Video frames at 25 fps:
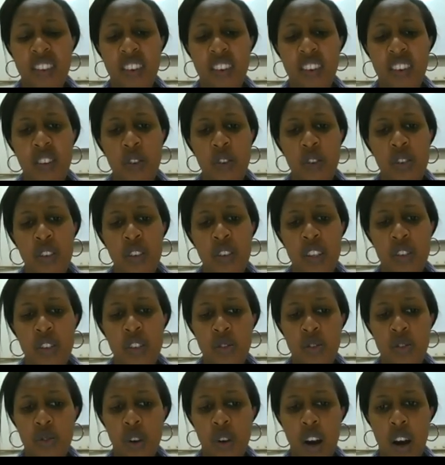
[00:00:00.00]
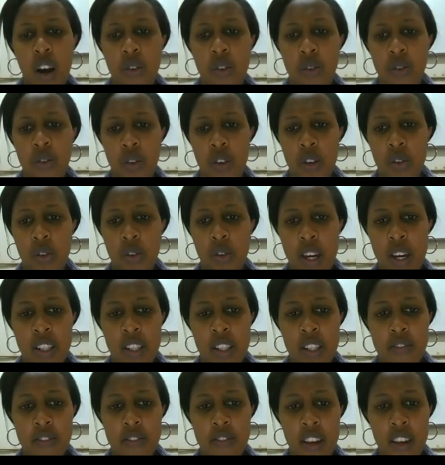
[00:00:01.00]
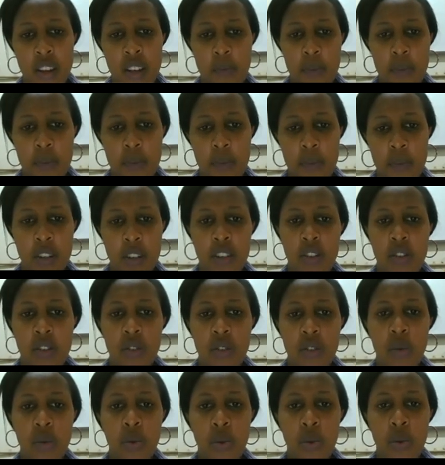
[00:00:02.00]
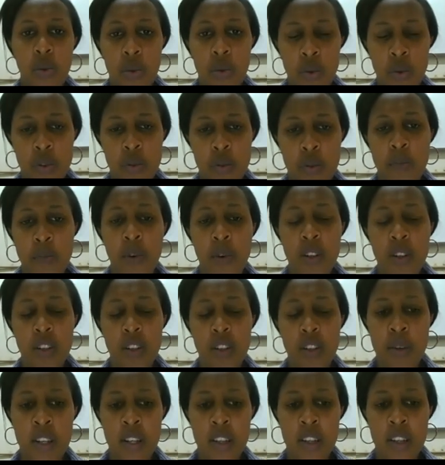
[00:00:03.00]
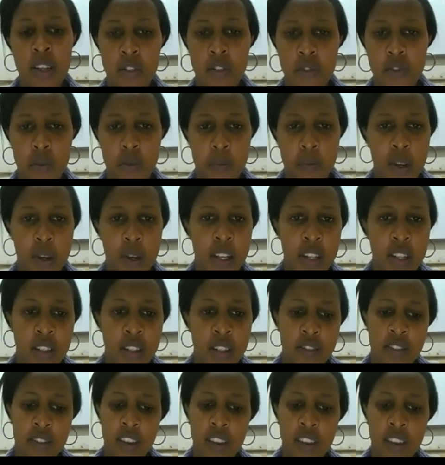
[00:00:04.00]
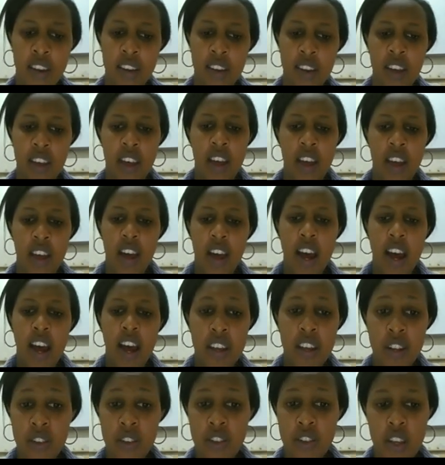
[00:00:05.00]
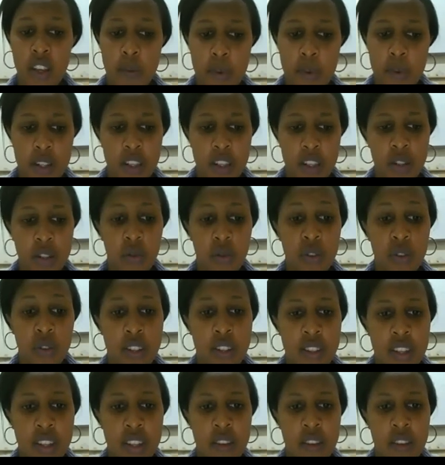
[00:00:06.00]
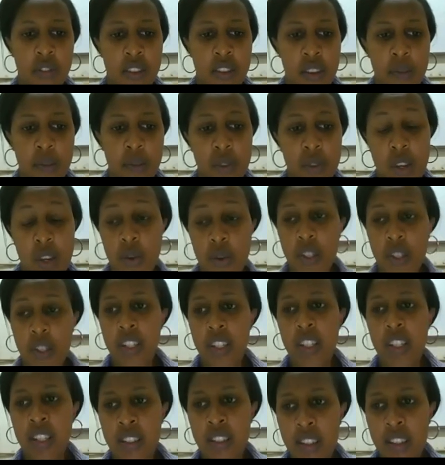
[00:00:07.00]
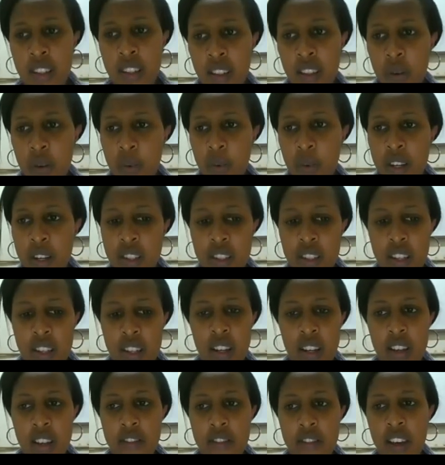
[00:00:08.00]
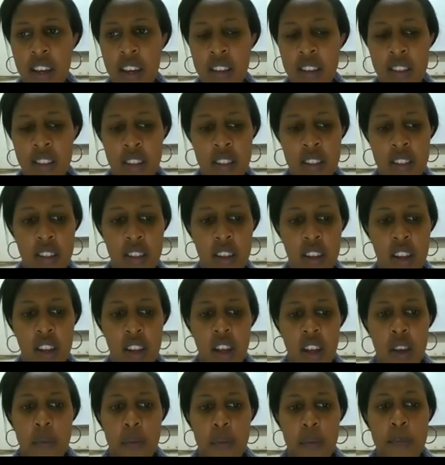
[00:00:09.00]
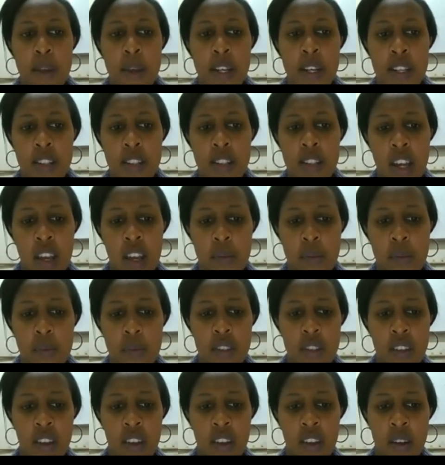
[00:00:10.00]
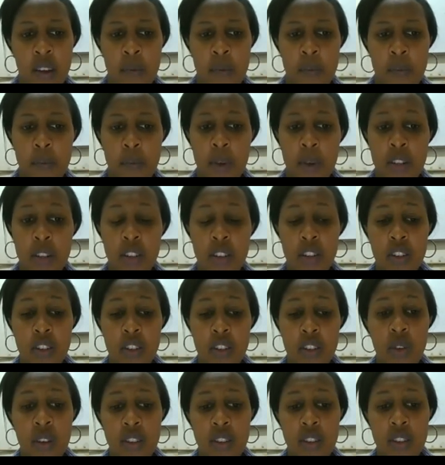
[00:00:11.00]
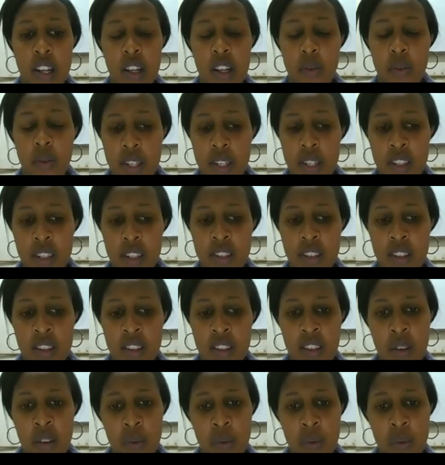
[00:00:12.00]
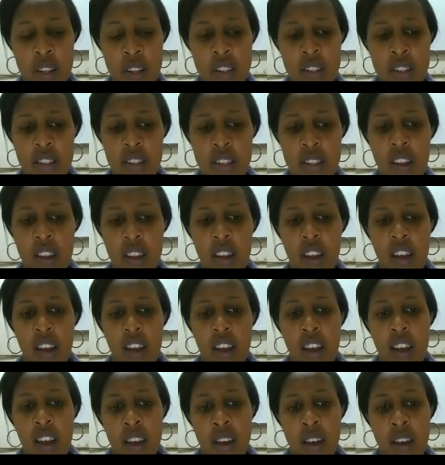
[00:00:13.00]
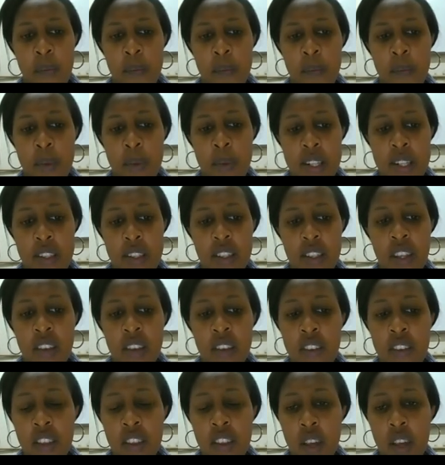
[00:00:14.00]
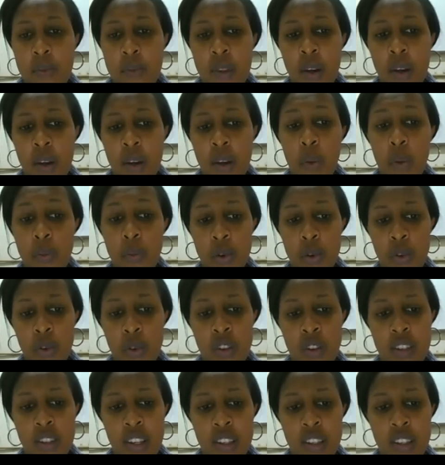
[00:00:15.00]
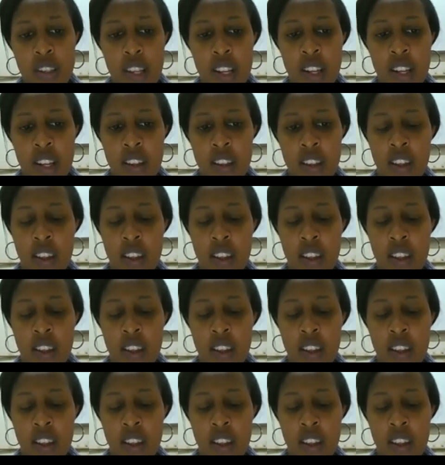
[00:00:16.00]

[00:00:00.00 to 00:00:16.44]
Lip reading: you need to know how you're going to identify the patients who would most benefit from palliative care. At the end of the day, patients will decide for themselves what it is that they want. And I find that many times patients know exactly what it is that they want, but giving them the options and telling